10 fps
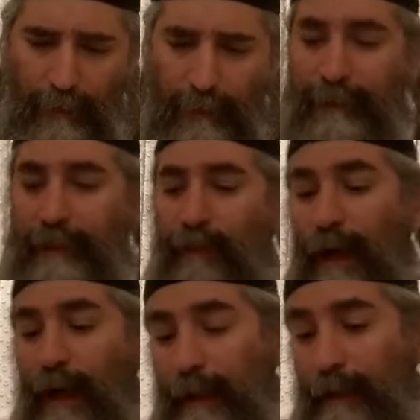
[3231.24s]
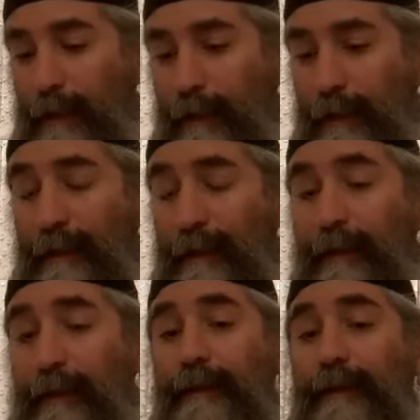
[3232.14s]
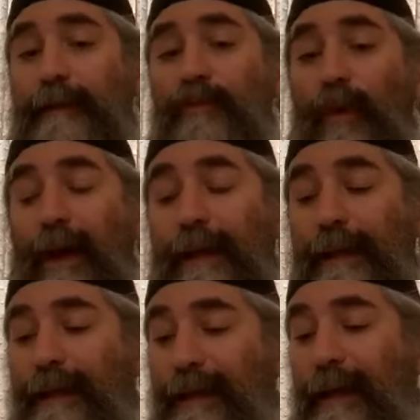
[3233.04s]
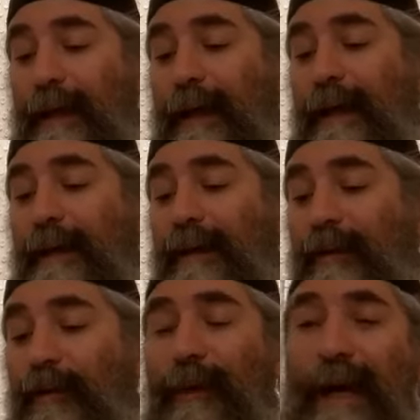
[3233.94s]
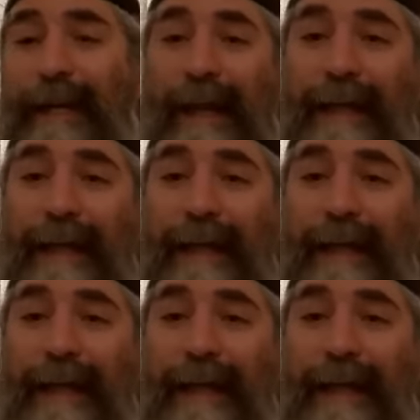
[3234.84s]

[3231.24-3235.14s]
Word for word: This is why, this is why the Baalei